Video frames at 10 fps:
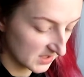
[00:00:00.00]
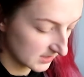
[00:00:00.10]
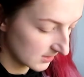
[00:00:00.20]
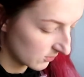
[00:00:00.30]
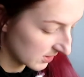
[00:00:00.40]

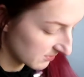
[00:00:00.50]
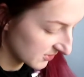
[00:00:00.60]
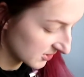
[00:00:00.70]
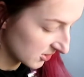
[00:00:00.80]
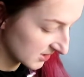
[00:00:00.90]
that I want to
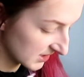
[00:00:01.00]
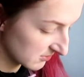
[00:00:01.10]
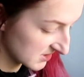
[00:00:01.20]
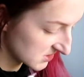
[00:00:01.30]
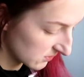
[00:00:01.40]
put on here
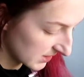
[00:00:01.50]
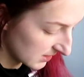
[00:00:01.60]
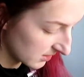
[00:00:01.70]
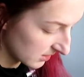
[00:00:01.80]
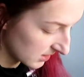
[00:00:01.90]
as
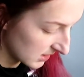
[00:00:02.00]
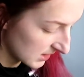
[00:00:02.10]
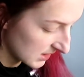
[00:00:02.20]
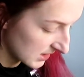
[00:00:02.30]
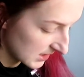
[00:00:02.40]
well,
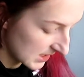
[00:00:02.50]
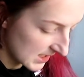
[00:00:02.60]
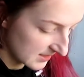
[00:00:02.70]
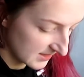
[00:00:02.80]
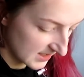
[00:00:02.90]

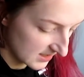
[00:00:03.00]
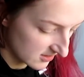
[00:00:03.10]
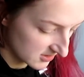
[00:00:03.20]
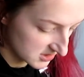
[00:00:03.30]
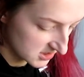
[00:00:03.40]
and
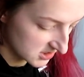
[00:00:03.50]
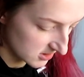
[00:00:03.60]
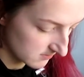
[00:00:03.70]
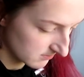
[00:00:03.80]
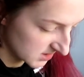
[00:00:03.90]
then also
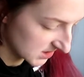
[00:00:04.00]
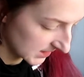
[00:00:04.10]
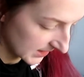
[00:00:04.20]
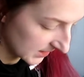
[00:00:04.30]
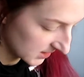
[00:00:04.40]
some
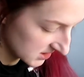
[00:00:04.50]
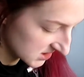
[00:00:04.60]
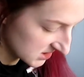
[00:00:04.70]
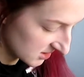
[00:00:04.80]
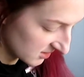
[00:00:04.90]

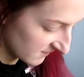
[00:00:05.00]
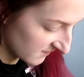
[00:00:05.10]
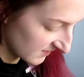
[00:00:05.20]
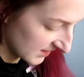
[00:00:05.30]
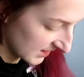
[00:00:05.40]
miscellaneous
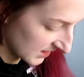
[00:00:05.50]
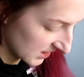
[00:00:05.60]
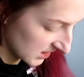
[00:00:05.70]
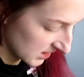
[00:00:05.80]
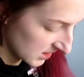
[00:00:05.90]
stuff
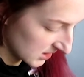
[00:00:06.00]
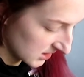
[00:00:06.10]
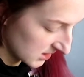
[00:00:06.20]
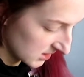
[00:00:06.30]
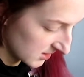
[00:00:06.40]
like,
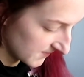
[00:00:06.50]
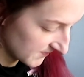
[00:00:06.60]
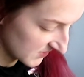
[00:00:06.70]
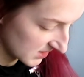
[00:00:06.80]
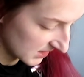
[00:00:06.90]

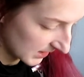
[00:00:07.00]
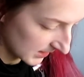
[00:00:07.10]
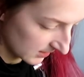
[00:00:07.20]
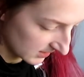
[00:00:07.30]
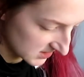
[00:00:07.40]
you
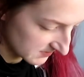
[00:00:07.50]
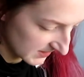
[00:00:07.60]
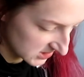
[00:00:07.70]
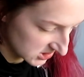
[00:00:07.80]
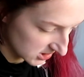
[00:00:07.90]
know, this
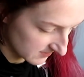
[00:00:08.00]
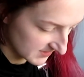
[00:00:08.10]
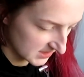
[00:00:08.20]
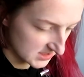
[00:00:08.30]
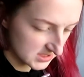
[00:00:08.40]
pet shop,
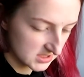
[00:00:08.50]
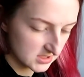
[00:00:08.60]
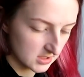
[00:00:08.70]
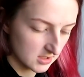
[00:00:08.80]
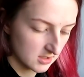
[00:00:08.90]

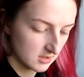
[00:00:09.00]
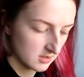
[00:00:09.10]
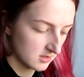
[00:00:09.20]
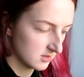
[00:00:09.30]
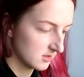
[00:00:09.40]
this
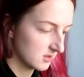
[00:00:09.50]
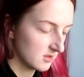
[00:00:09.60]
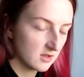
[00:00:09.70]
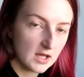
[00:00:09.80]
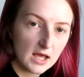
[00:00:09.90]

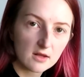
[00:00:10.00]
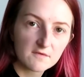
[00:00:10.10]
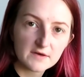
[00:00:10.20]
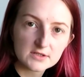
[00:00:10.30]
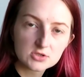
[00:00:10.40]

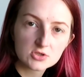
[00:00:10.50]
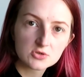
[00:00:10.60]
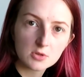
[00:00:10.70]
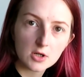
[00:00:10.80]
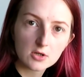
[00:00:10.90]
elephant
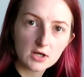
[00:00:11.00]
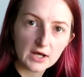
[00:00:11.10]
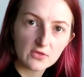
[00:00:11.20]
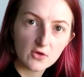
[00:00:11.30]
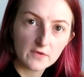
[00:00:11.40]
trunk.
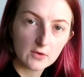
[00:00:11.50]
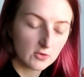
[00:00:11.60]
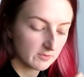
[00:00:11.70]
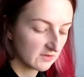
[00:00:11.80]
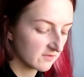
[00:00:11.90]
I thought that
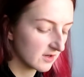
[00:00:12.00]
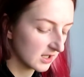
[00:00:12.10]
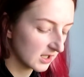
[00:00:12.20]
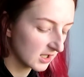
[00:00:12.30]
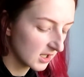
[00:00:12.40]
would be
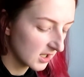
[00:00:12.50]
funny.